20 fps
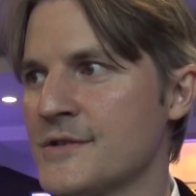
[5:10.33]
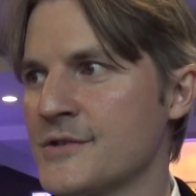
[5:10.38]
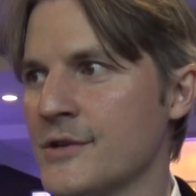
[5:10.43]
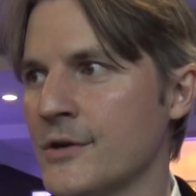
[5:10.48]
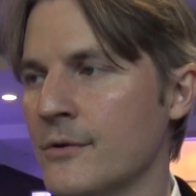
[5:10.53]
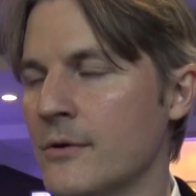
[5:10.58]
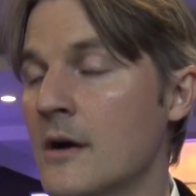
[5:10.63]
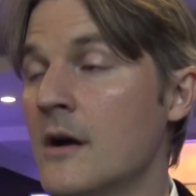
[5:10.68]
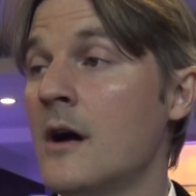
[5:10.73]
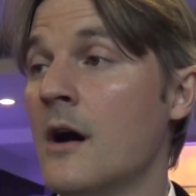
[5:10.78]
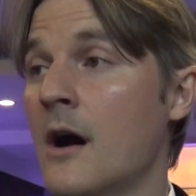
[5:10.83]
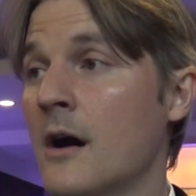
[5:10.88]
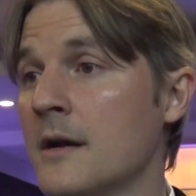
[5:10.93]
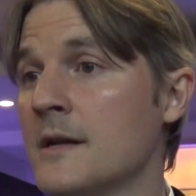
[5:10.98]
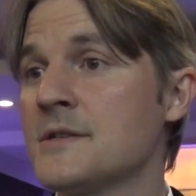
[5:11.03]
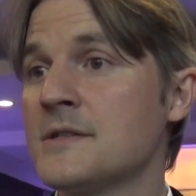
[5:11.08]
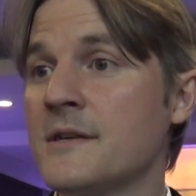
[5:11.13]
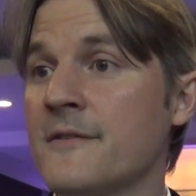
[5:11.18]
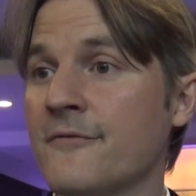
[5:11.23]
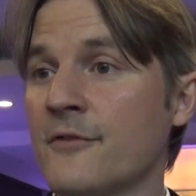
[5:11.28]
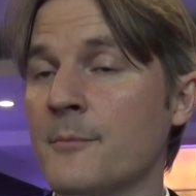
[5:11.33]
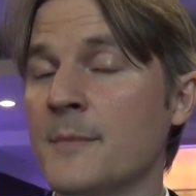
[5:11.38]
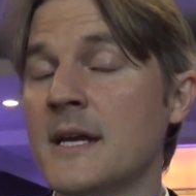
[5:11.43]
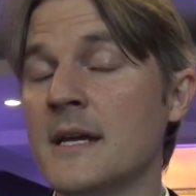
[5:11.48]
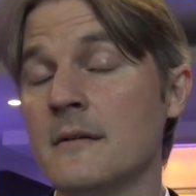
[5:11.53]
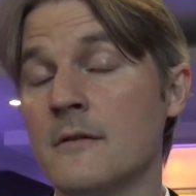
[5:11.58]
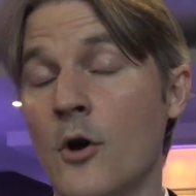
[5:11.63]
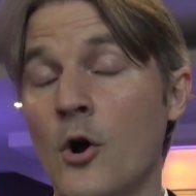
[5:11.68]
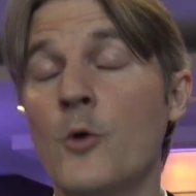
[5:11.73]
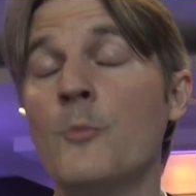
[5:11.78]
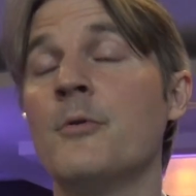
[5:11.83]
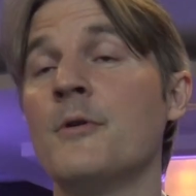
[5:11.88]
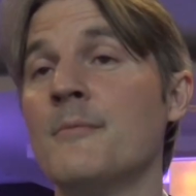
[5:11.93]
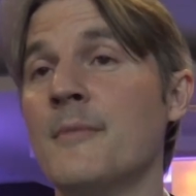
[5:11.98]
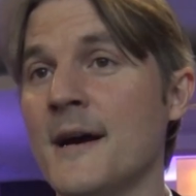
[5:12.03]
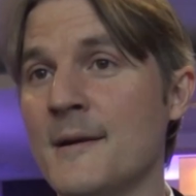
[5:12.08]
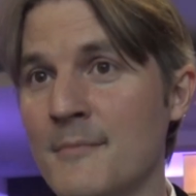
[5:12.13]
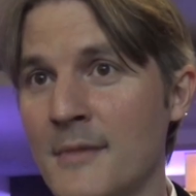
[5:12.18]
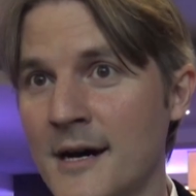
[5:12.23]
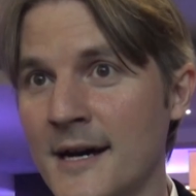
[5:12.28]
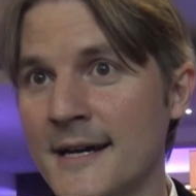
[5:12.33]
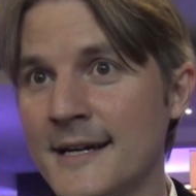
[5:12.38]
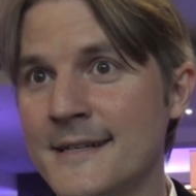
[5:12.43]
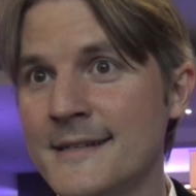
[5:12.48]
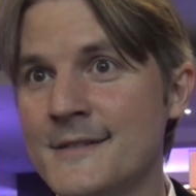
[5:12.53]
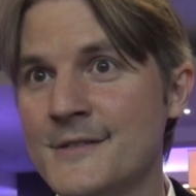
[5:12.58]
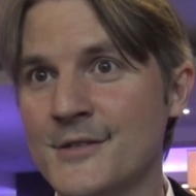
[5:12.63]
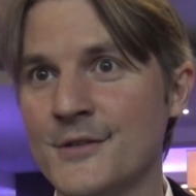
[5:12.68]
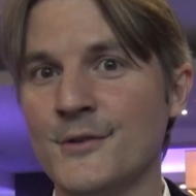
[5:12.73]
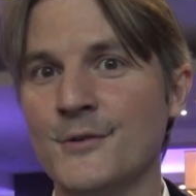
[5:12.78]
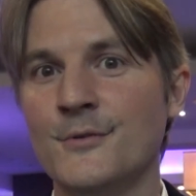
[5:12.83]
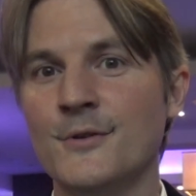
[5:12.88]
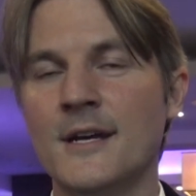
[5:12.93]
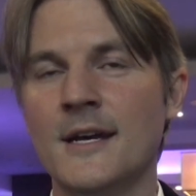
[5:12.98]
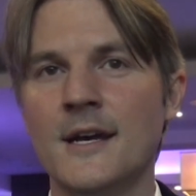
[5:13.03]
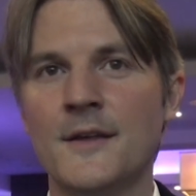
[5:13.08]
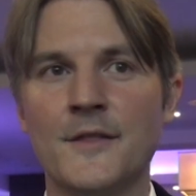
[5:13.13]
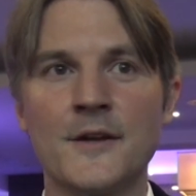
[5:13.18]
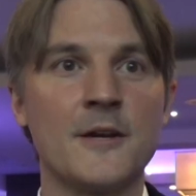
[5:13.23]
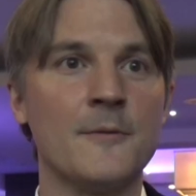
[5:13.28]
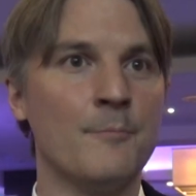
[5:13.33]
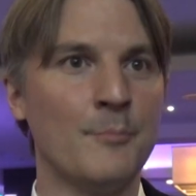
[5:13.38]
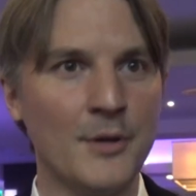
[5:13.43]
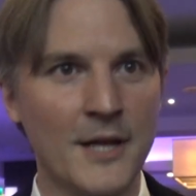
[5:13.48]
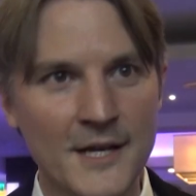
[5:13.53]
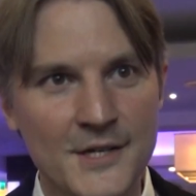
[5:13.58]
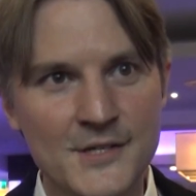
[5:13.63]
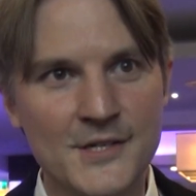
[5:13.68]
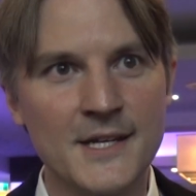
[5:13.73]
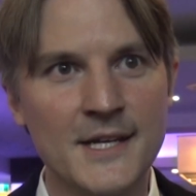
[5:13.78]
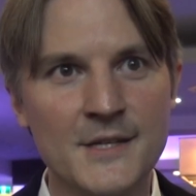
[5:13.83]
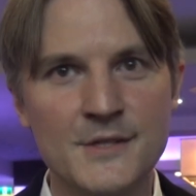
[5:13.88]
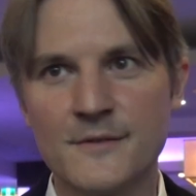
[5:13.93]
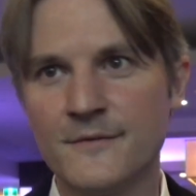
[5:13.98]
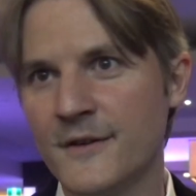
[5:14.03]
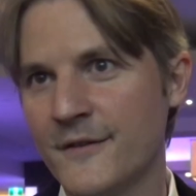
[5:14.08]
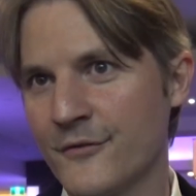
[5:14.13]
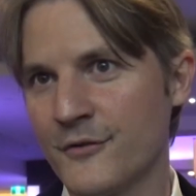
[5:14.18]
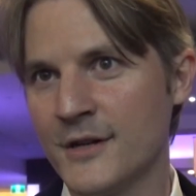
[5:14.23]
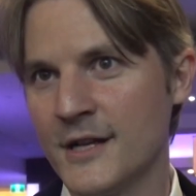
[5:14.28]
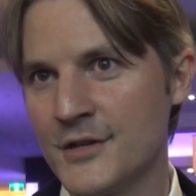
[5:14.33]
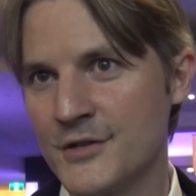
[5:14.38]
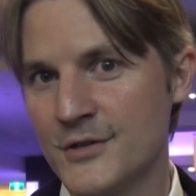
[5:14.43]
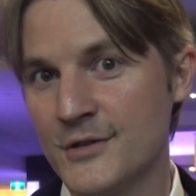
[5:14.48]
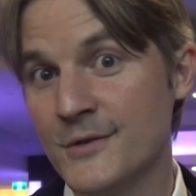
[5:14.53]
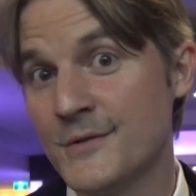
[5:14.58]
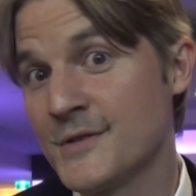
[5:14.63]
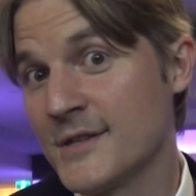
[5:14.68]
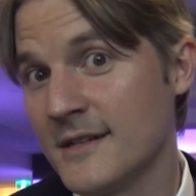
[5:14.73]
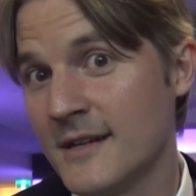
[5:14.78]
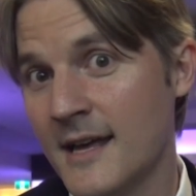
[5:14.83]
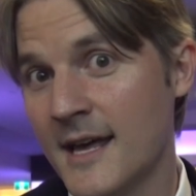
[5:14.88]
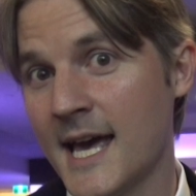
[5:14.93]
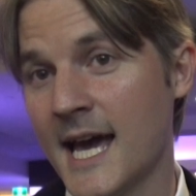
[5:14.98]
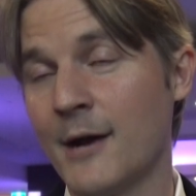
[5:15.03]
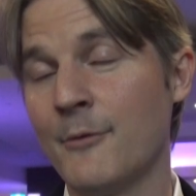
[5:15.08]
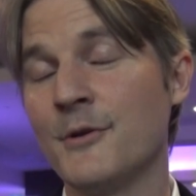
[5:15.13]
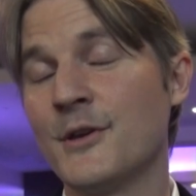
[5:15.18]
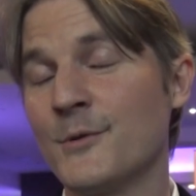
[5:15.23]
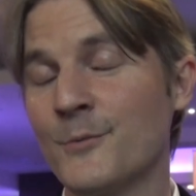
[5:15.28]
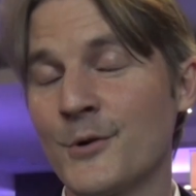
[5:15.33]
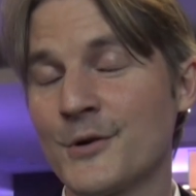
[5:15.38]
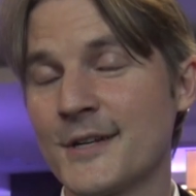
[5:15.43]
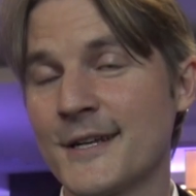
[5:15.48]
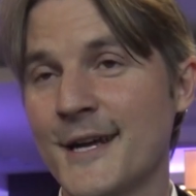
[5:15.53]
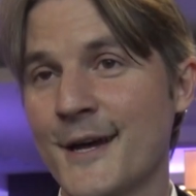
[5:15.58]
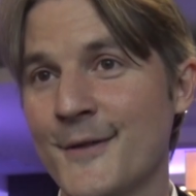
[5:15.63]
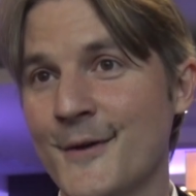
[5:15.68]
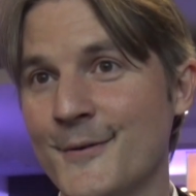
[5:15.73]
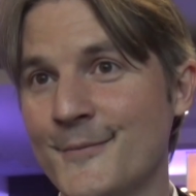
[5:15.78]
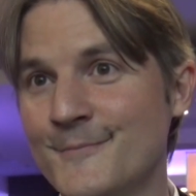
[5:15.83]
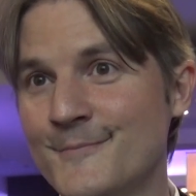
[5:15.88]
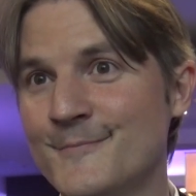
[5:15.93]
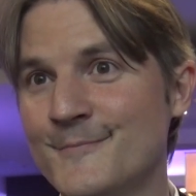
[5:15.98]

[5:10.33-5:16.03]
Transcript: So honestly, for me, it opened my mind to the complexities of different issues and how we can work together.